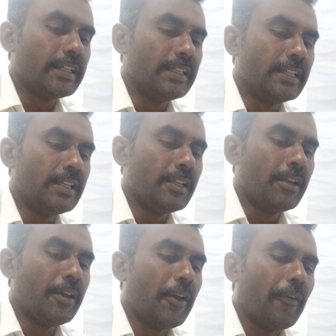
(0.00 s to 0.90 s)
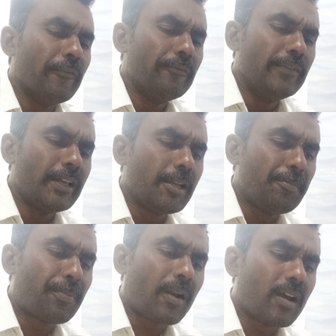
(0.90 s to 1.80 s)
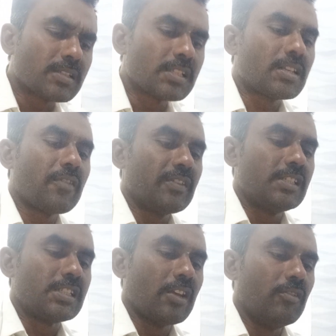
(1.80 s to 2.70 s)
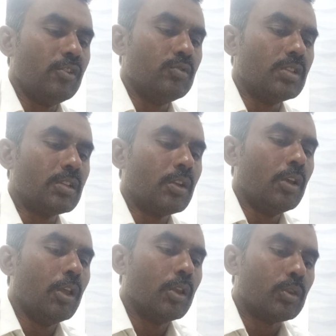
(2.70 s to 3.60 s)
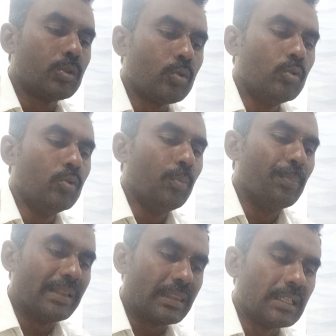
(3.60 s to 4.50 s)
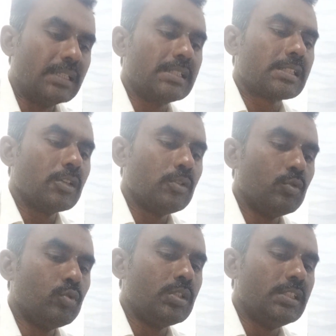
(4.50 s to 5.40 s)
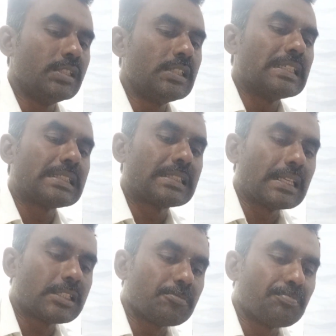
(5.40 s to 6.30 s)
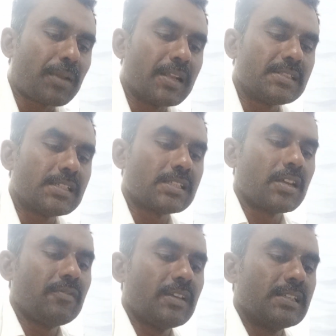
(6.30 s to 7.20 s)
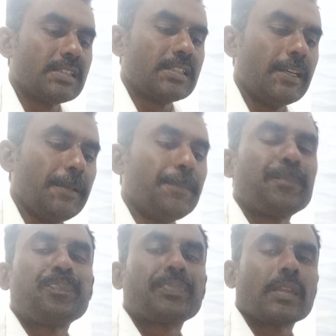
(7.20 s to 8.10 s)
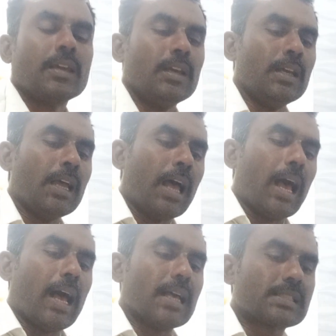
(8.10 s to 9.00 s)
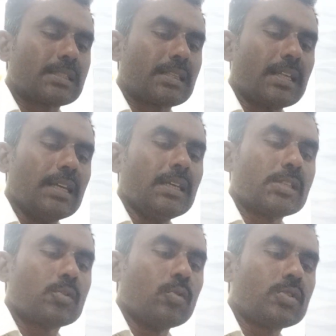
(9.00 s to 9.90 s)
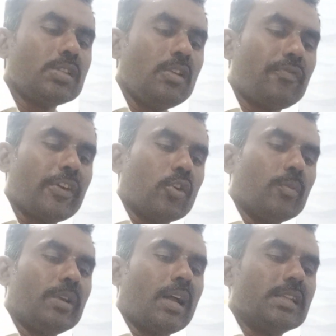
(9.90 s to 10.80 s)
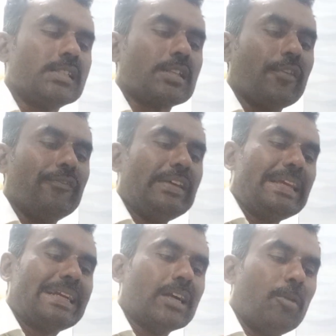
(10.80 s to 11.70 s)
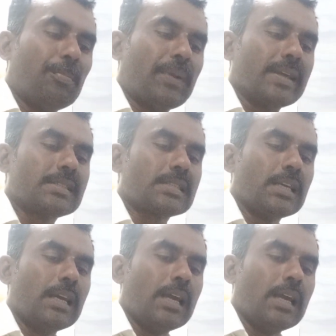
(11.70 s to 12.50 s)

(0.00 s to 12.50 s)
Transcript: in very process of its evolution through methods used in such branches of study. As the social phenomenon is very complex